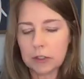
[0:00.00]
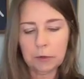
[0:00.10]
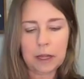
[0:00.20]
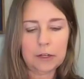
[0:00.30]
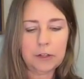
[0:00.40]

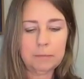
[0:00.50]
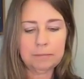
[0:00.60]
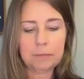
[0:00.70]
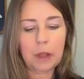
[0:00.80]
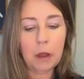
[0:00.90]
There's no catch
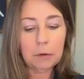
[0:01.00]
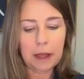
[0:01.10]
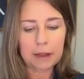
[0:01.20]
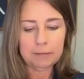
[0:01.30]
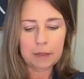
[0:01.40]
up.
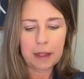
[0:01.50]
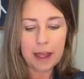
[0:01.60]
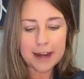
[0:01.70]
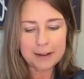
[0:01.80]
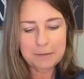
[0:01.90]
Okay,
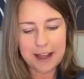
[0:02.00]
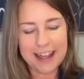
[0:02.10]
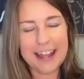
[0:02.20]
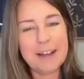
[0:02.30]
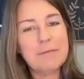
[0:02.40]

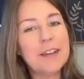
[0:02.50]
anyway,